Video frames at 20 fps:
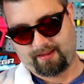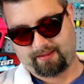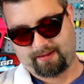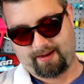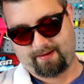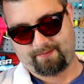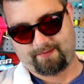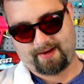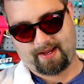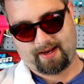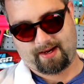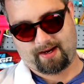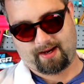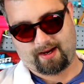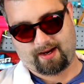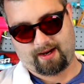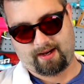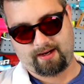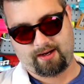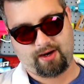lived an
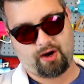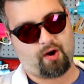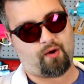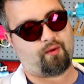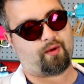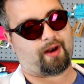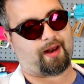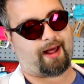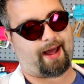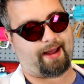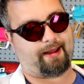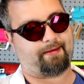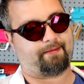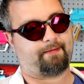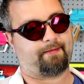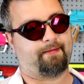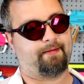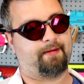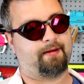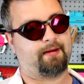unknown
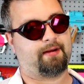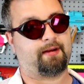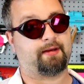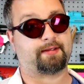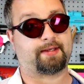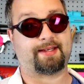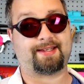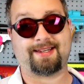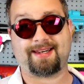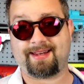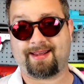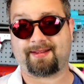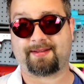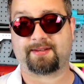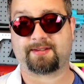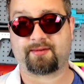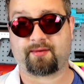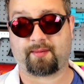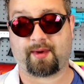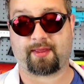life because I did get
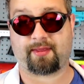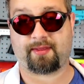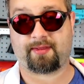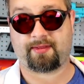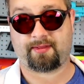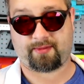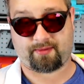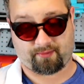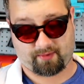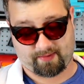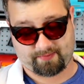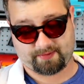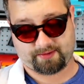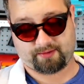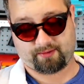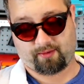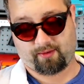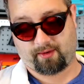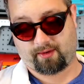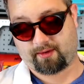this from a thrift
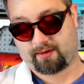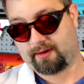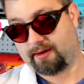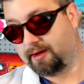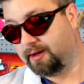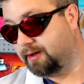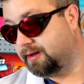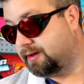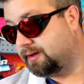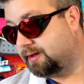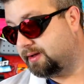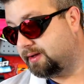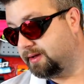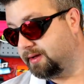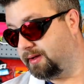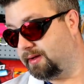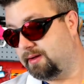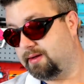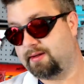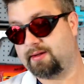store.
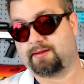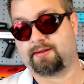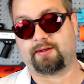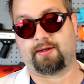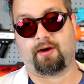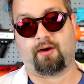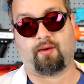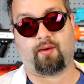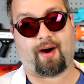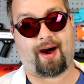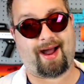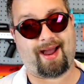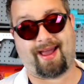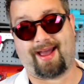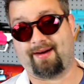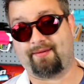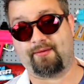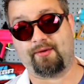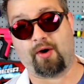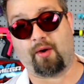So I
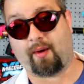have